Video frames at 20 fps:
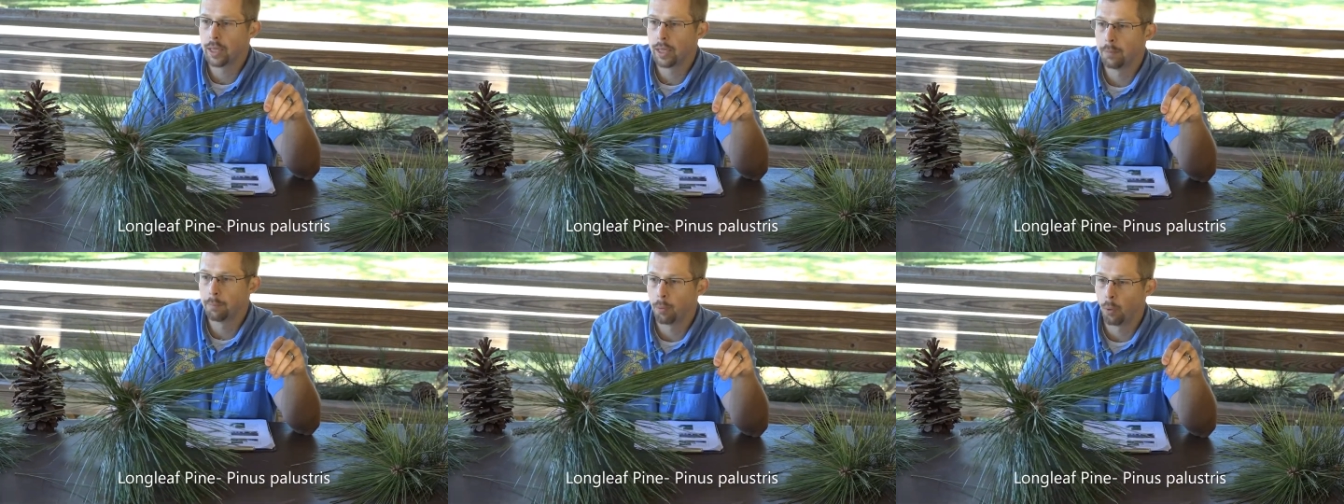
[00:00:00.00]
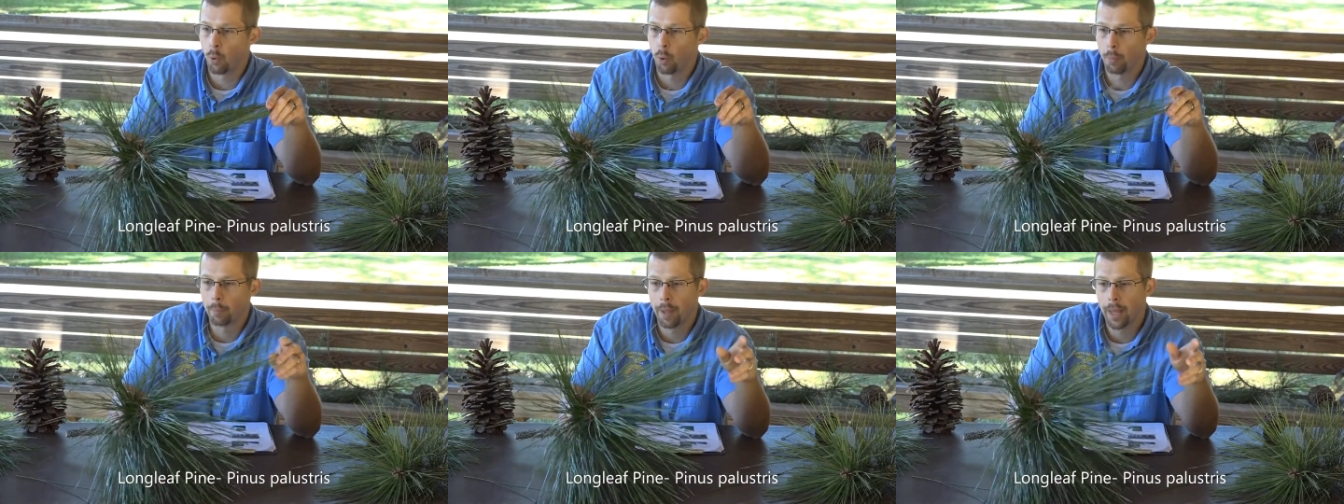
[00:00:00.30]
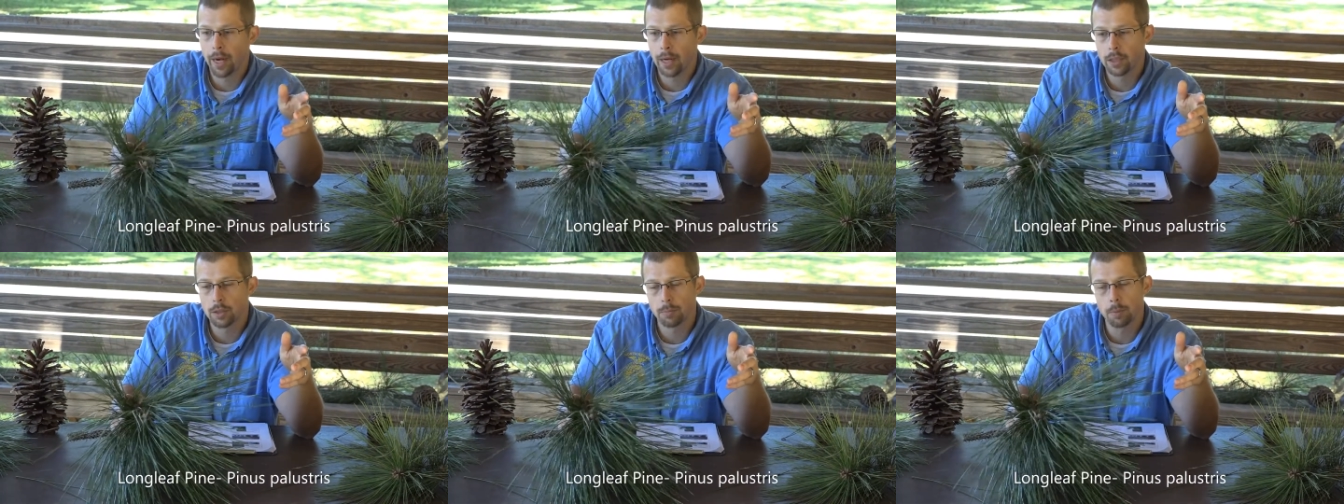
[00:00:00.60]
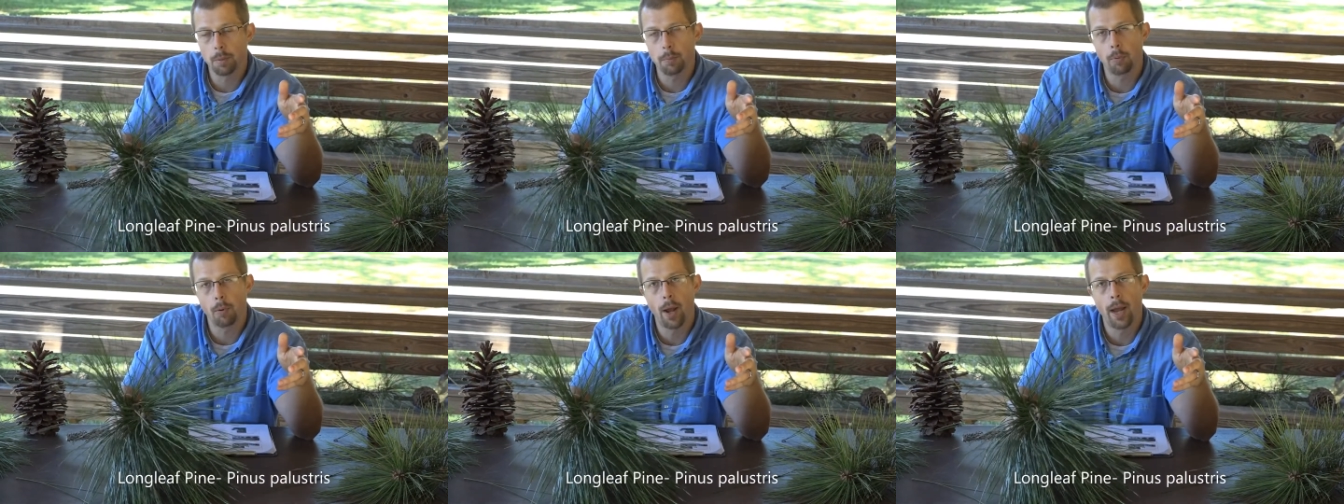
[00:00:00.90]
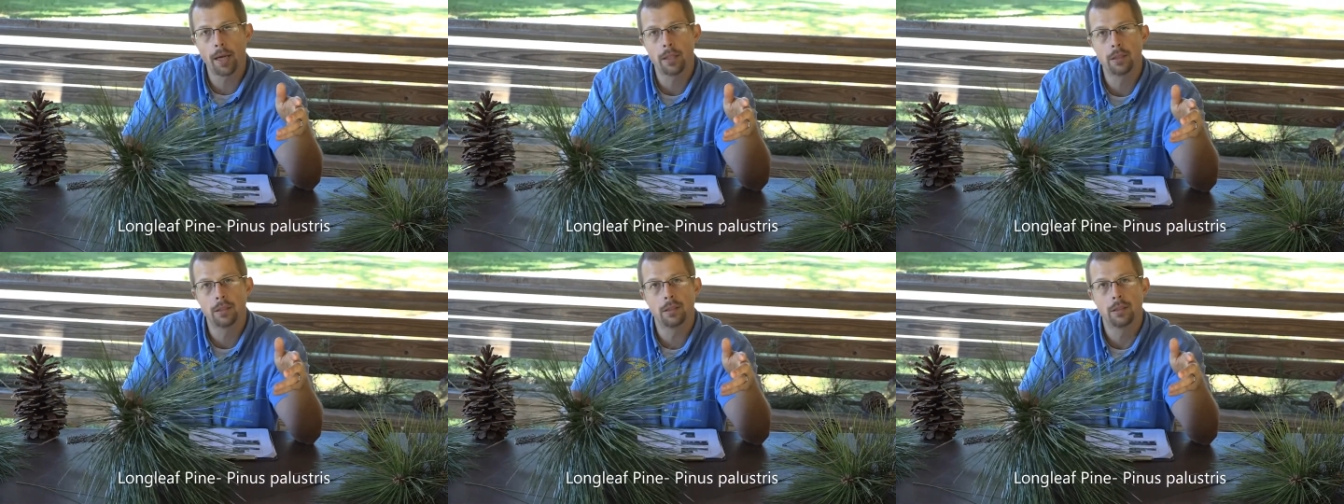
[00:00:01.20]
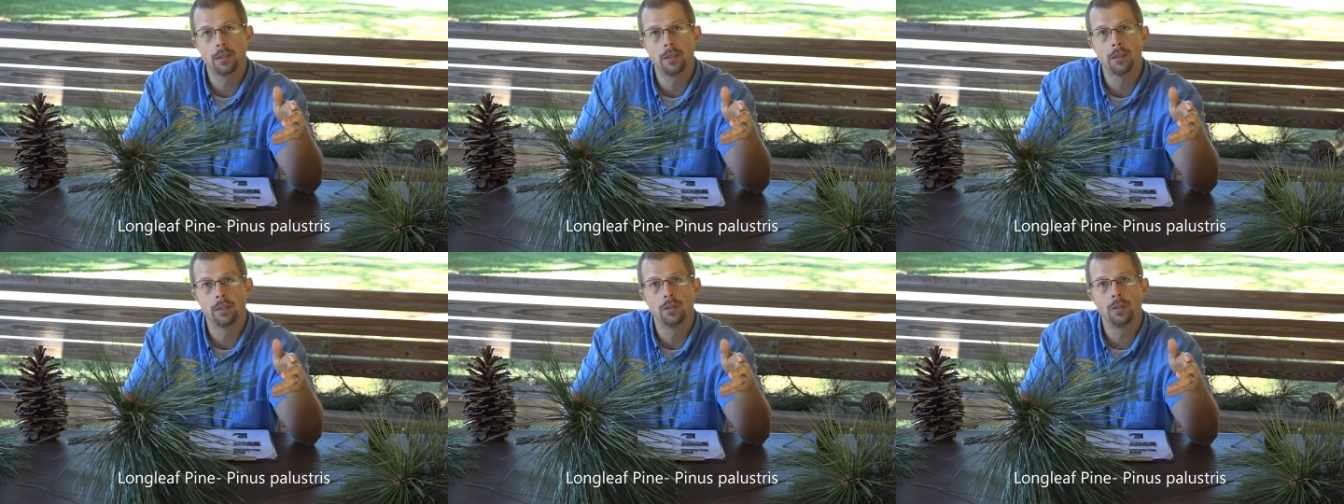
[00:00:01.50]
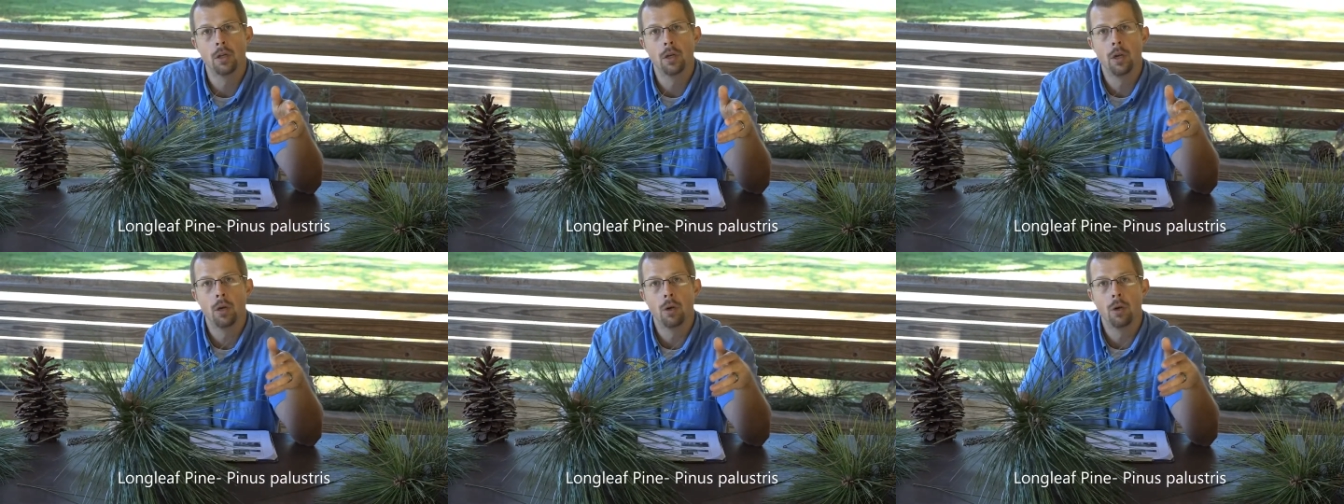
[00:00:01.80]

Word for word: and poor management practices,